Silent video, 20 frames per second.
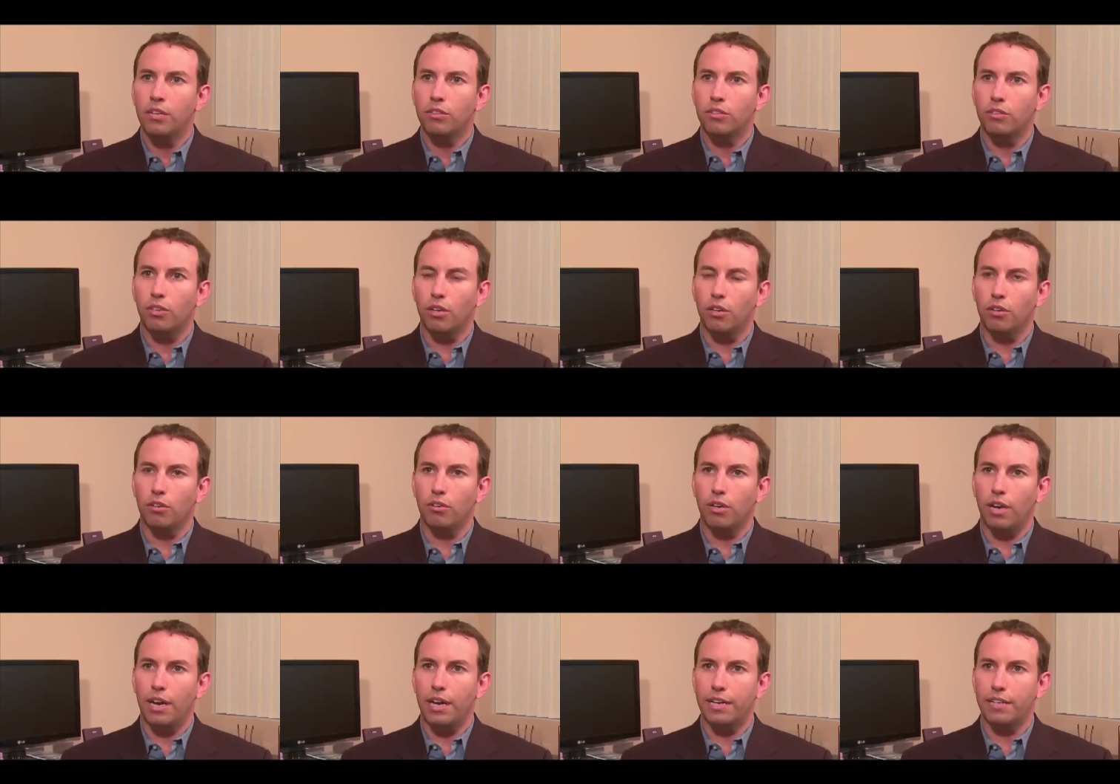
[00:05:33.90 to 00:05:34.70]

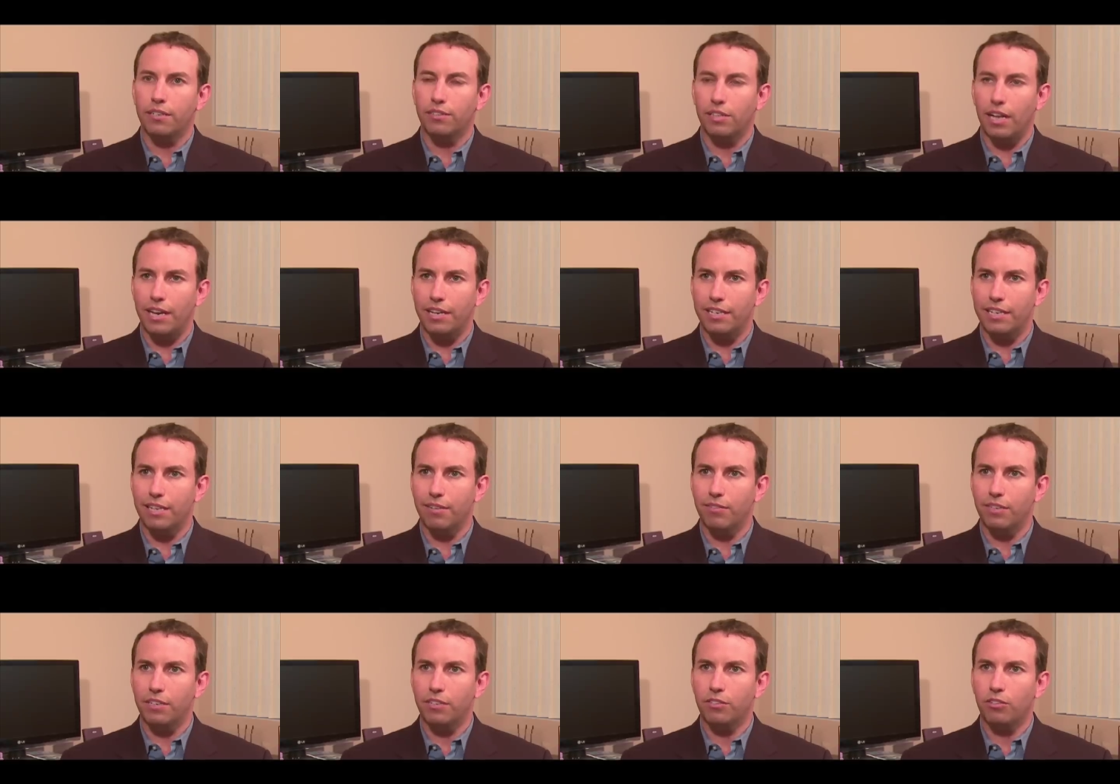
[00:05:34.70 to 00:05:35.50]
So I decided to
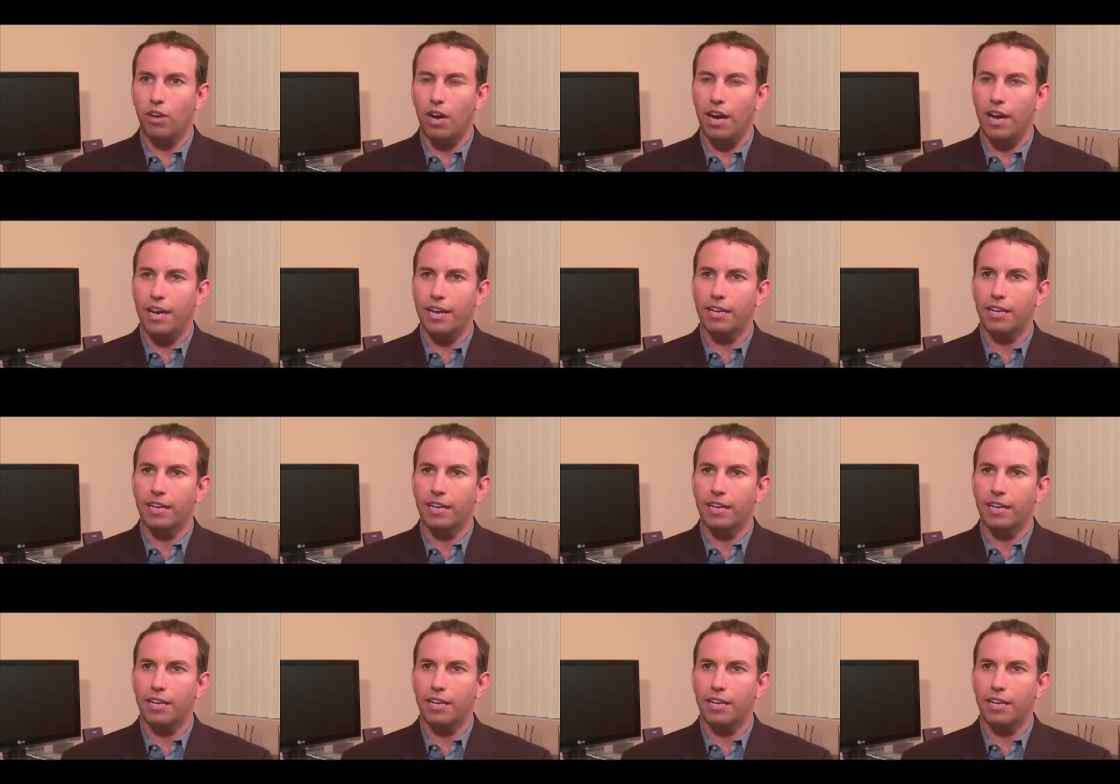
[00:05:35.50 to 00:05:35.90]
give it a try,